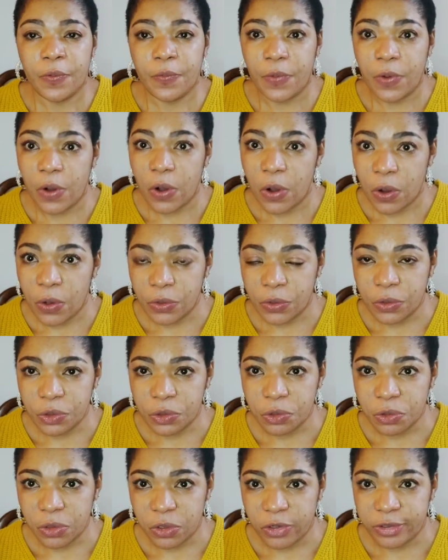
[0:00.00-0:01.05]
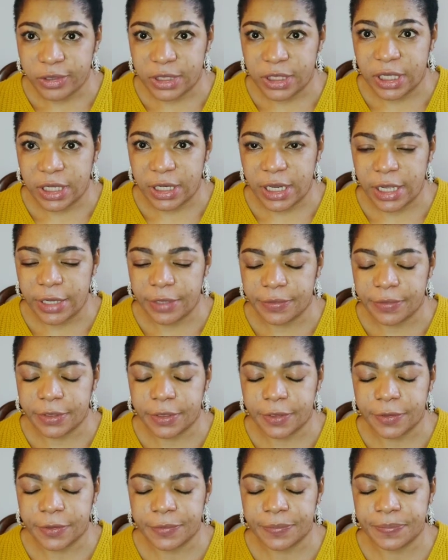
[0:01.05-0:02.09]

for all those who lost their lives.